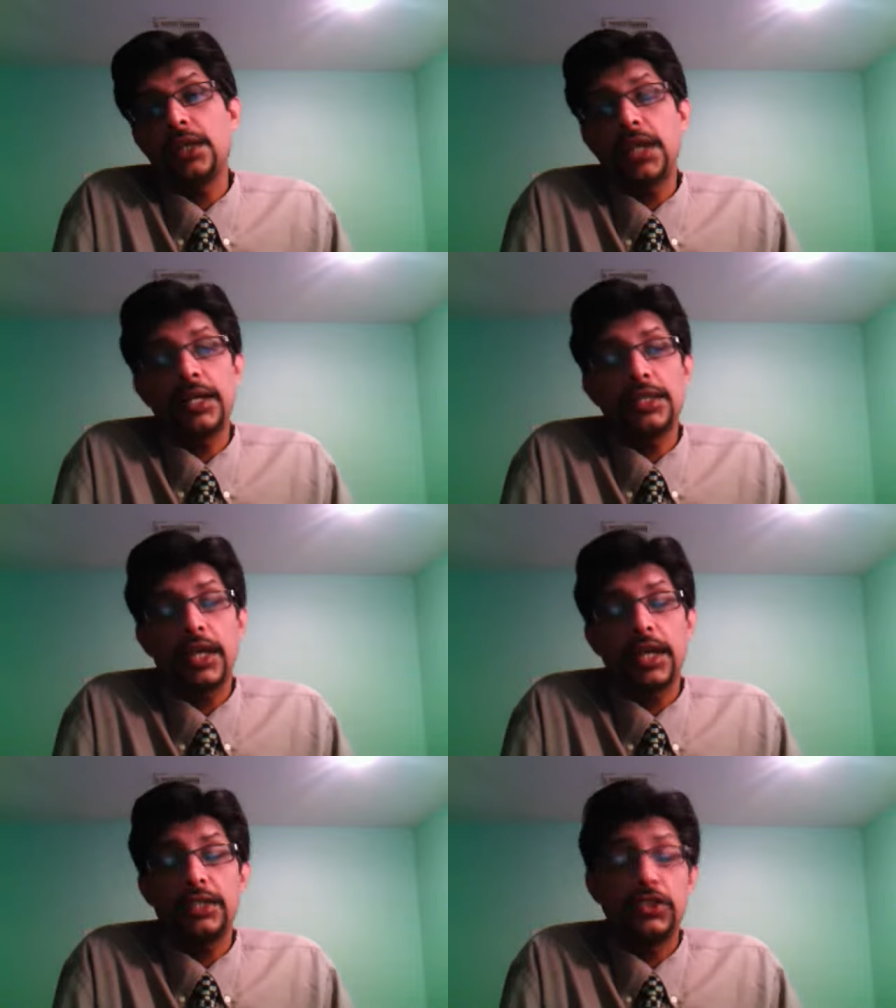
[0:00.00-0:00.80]
that
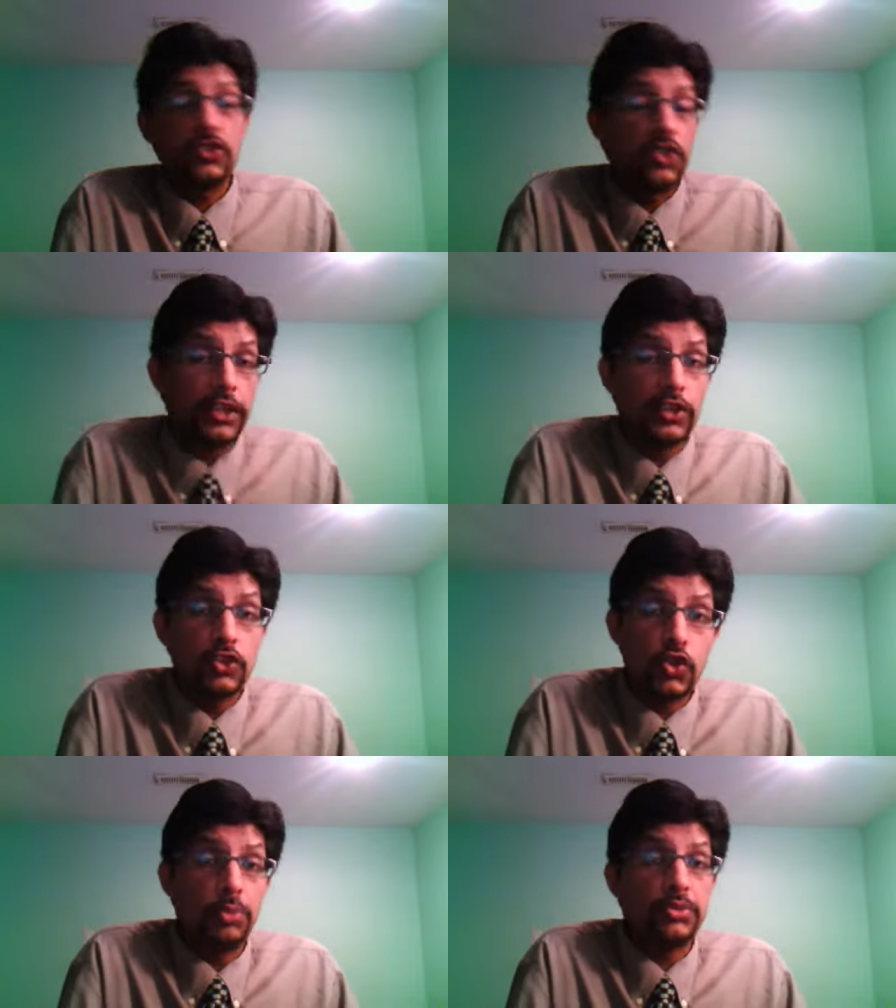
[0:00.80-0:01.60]
uh, he's leading his
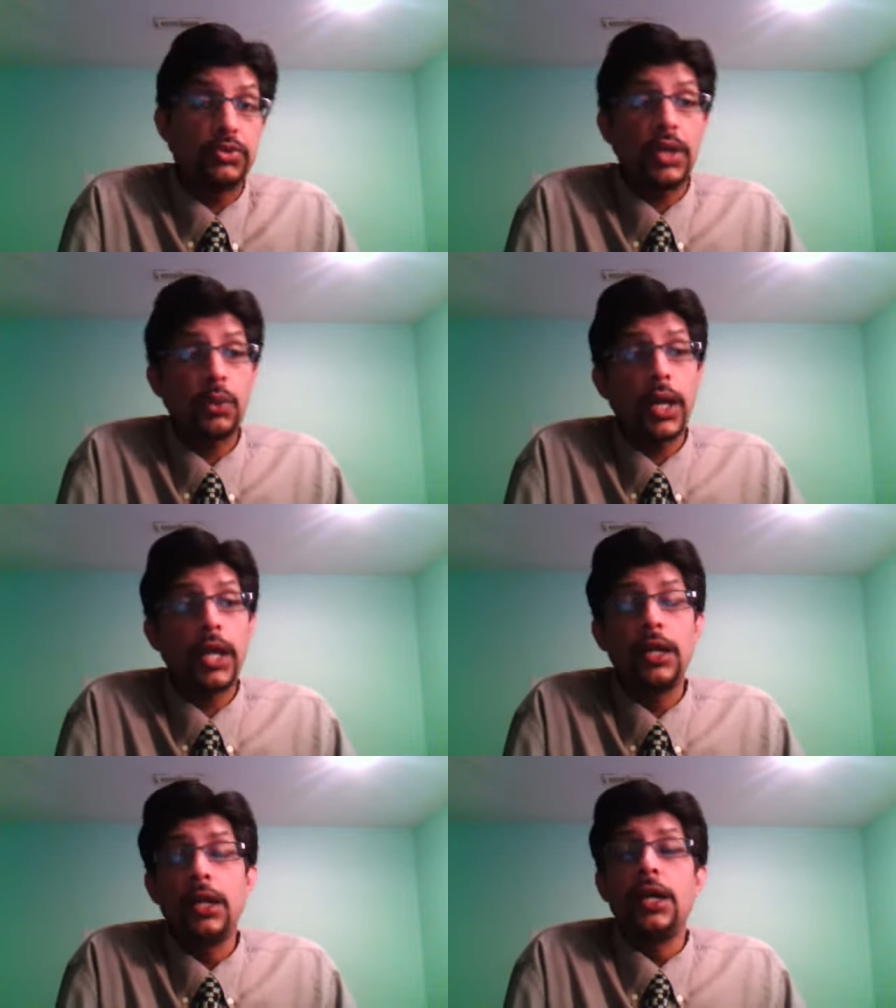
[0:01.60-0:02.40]
troops very well